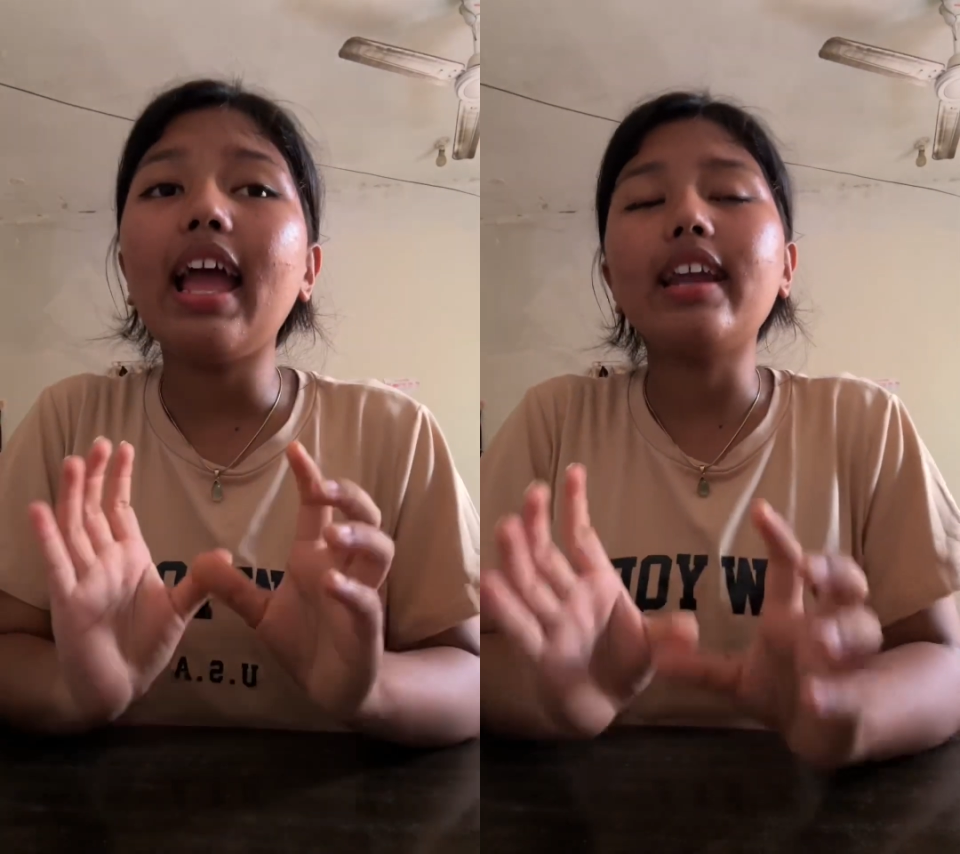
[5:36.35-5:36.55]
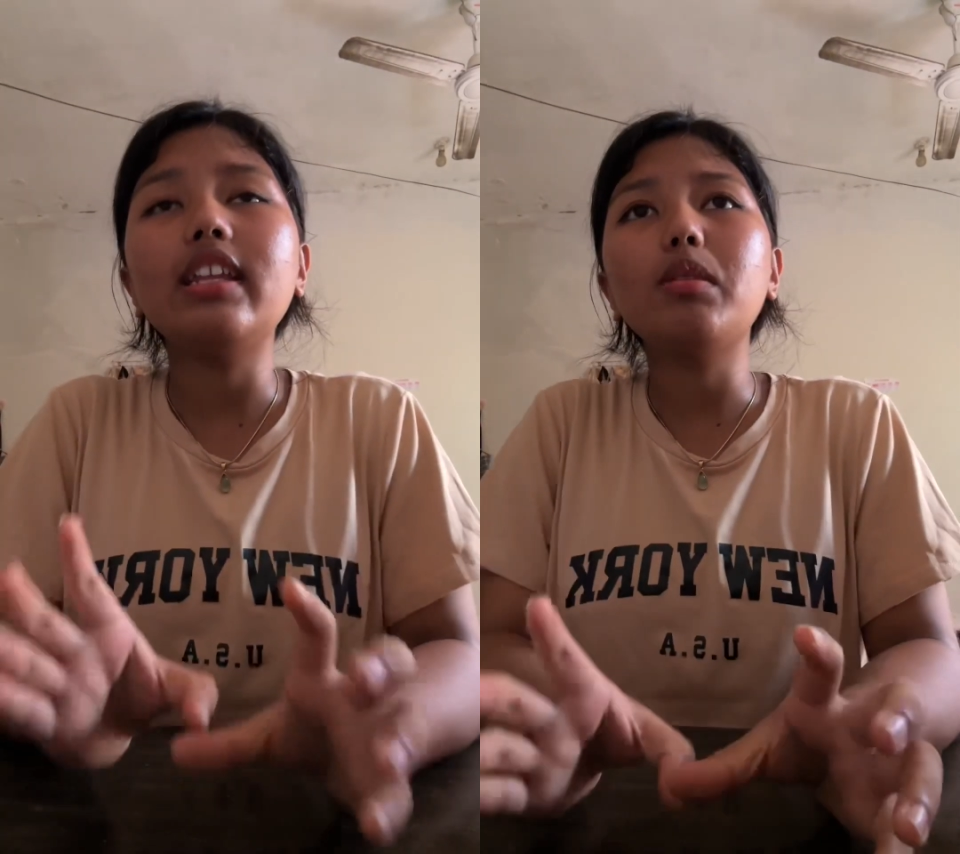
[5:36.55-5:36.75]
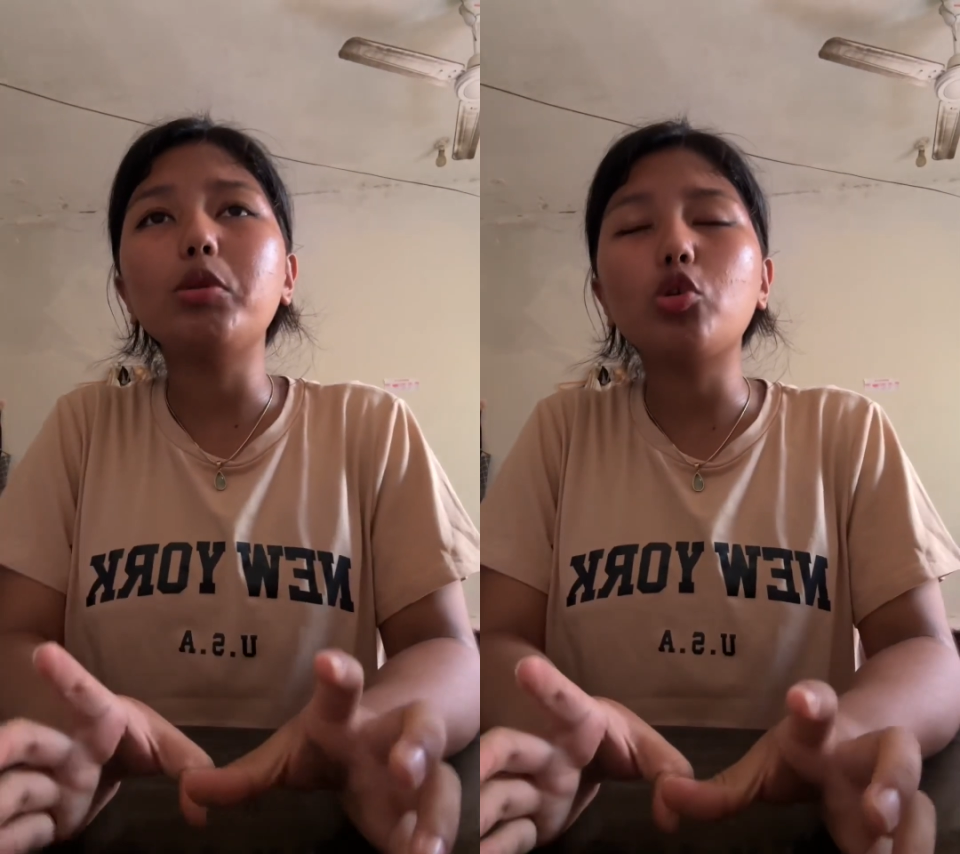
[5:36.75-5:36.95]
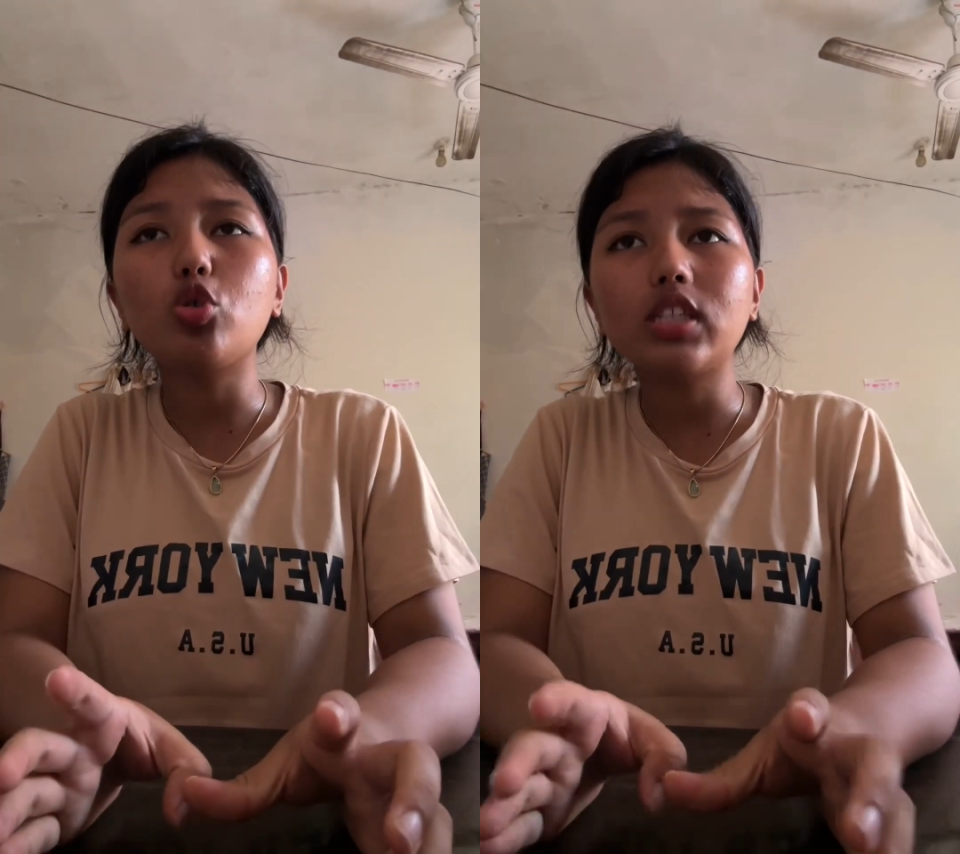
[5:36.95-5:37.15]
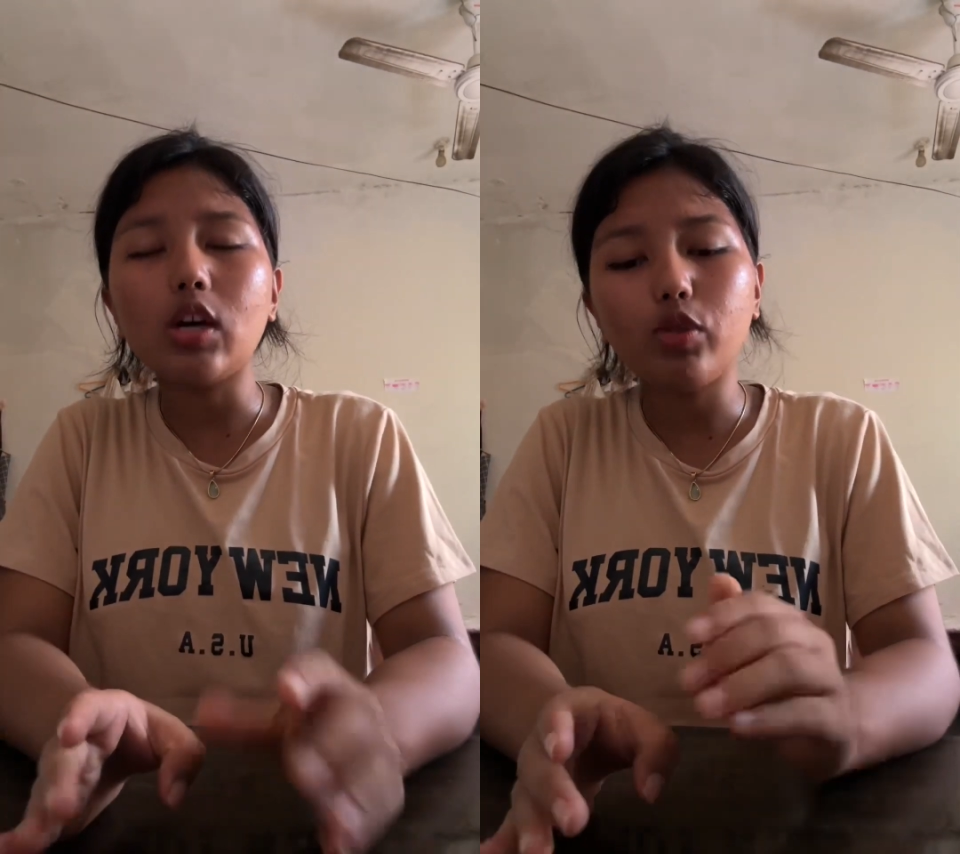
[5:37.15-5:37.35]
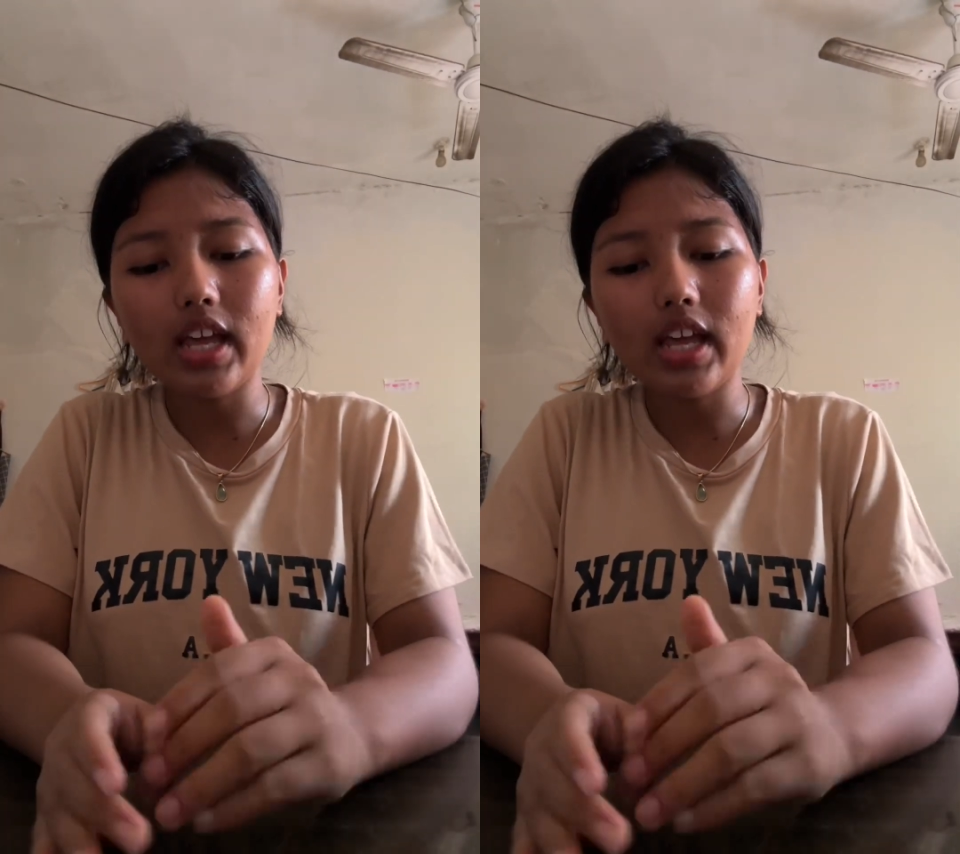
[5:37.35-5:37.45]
and in the mucosa we